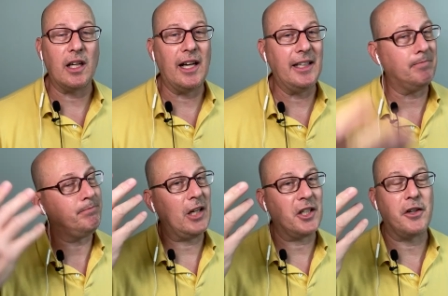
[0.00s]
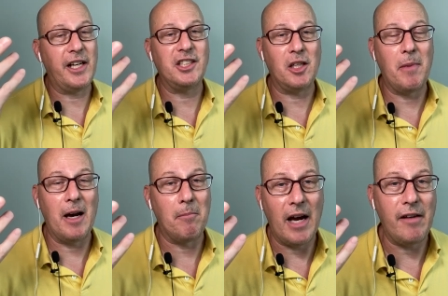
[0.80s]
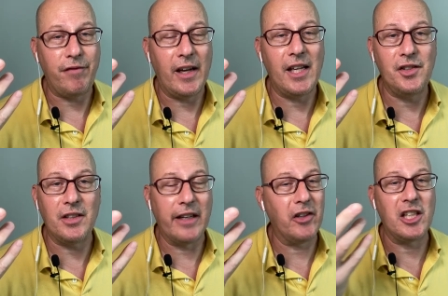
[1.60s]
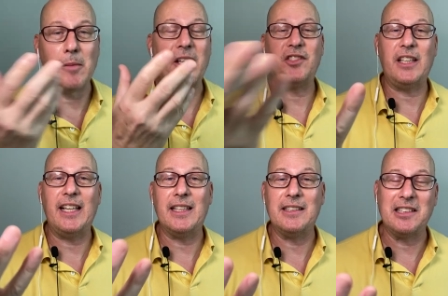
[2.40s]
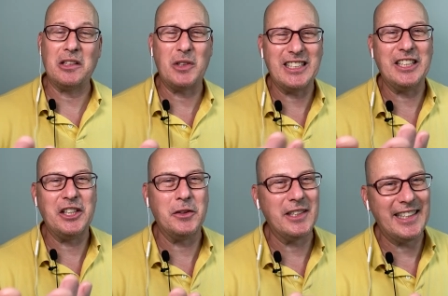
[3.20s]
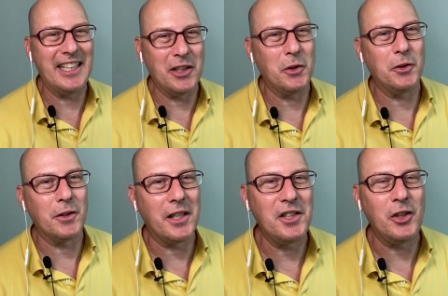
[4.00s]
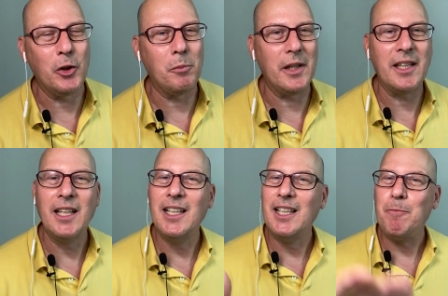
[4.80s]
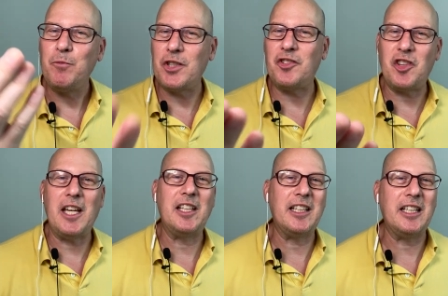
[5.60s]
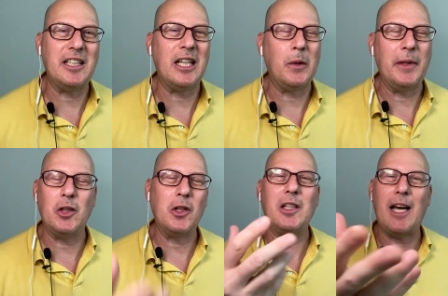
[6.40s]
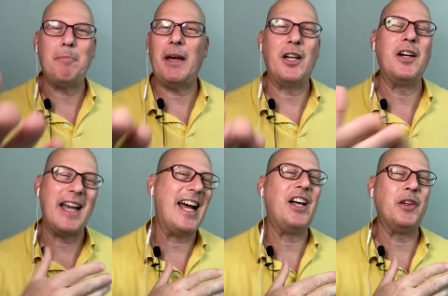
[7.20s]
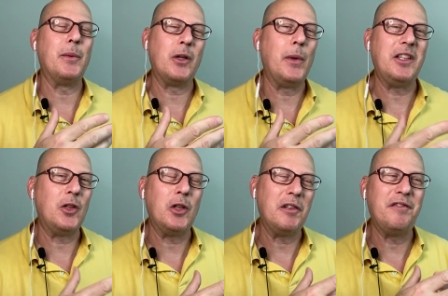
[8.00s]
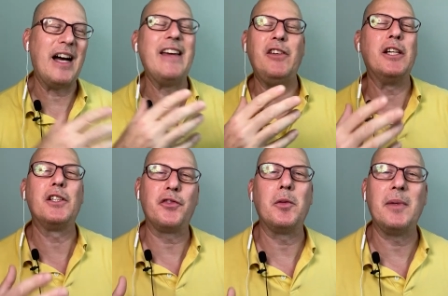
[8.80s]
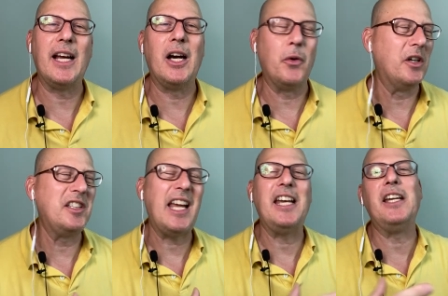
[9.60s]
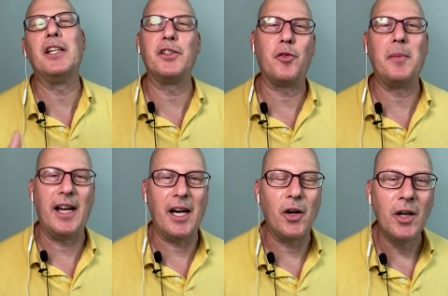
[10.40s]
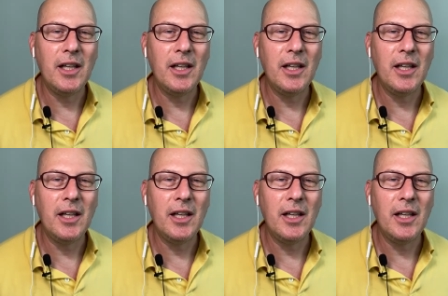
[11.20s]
I'm not crazy about my face, and every time I see it, it's like, wow, you're really getting older, aren't you? But just think that, we look a lot better now than we're going to look 5 years from now or 10 years from now.